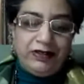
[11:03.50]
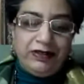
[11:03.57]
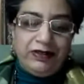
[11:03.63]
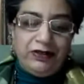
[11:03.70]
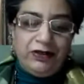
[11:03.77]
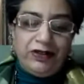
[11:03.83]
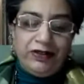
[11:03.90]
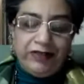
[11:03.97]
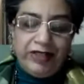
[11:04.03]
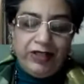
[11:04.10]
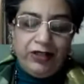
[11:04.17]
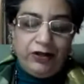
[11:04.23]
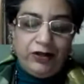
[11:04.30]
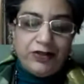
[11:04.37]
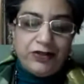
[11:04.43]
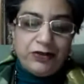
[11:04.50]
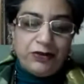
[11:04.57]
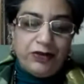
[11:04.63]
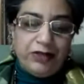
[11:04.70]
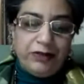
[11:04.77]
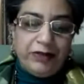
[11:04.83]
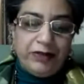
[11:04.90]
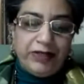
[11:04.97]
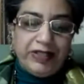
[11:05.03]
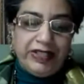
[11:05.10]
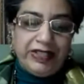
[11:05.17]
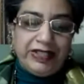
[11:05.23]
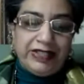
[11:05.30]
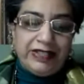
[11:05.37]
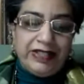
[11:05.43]
not a very long story, but an
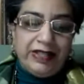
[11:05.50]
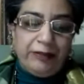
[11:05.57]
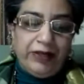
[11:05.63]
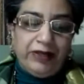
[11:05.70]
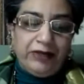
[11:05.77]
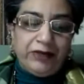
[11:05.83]
example.